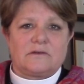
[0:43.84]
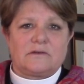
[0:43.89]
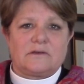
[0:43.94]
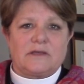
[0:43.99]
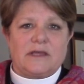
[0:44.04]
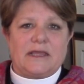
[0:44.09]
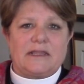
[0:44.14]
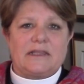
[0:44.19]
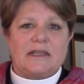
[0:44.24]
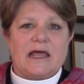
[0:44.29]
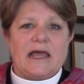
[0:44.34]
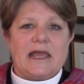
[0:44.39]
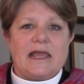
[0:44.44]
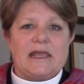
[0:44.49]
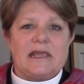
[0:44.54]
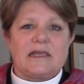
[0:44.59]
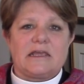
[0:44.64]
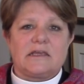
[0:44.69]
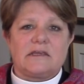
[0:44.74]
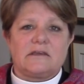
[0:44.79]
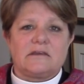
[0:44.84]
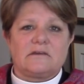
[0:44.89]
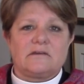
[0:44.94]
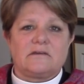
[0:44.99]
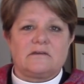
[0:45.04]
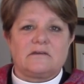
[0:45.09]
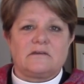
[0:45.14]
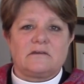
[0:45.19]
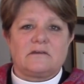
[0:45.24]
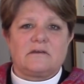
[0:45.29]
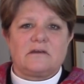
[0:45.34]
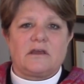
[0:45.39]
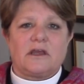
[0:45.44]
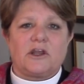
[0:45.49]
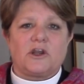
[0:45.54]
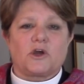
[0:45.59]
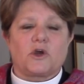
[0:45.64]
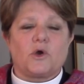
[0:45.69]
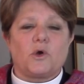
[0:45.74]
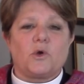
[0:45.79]
and laying
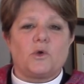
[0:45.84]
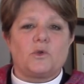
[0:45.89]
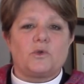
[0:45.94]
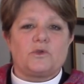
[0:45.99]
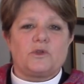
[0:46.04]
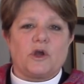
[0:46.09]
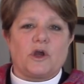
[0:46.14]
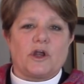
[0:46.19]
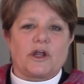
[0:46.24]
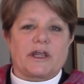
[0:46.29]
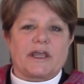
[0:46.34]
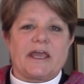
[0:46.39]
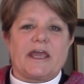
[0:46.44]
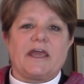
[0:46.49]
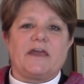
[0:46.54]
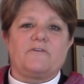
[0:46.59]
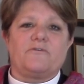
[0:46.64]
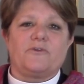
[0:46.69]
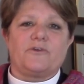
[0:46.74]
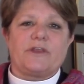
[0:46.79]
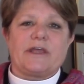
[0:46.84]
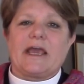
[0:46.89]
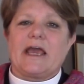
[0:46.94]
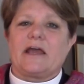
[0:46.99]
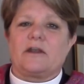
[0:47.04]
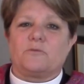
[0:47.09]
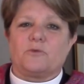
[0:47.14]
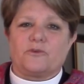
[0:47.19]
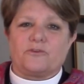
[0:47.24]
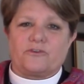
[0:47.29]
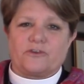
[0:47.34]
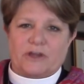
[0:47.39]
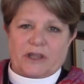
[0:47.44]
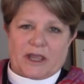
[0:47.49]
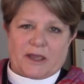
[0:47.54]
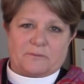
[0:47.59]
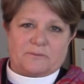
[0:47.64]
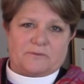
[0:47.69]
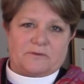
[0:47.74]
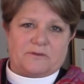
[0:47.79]
in a cold, dark cave where the animals are
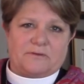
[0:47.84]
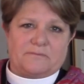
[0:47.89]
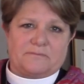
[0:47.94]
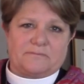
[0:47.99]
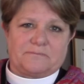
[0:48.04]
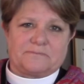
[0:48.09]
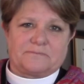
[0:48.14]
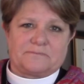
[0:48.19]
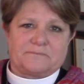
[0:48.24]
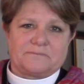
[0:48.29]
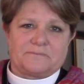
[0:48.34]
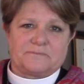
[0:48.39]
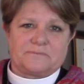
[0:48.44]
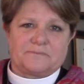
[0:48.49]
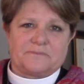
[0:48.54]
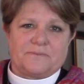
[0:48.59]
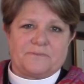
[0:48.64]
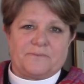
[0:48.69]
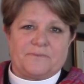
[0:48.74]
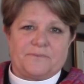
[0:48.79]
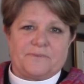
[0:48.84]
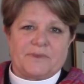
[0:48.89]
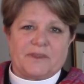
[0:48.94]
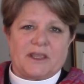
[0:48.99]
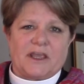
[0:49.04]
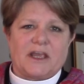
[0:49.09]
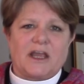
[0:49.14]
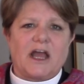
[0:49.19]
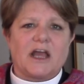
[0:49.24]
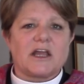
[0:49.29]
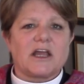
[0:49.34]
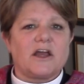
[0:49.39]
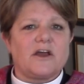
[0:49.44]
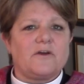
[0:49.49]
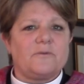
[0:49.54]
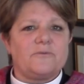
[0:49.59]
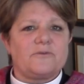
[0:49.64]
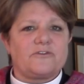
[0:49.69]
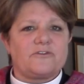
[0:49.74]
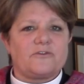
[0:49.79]
kept. God
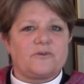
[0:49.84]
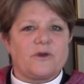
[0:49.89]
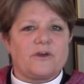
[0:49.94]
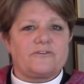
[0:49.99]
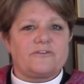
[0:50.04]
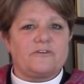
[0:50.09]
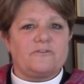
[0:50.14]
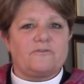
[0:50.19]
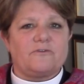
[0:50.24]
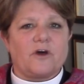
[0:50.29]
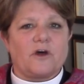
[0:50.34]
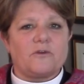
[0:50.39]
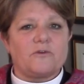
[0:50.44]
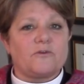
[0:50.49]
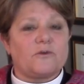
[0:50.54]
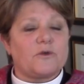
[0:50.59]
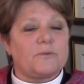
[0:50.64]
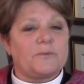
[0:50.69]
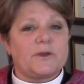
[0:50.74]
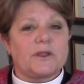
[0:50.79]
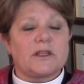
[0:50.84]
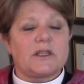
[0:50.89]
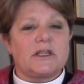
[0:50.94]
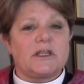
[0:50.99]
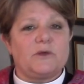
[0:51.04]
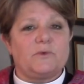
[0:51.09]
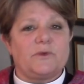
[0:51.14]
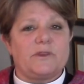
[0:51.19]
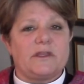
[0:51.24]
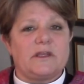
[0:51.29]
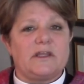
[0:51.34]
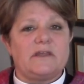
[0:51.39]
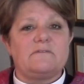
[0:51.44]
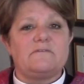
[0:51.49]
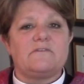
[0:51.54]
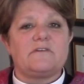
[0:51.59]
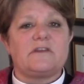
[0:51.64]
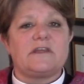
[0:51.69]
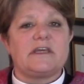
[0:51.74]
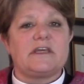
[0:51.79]
comes to us in vulnerability with an
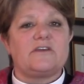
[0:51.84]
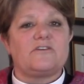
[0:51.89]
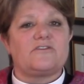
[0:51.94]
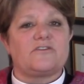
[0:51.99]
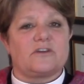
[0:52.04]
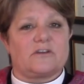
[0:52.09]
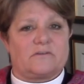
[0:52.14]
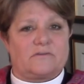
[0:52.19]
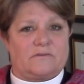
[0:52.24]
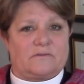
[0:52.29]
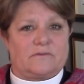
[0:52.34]
invitation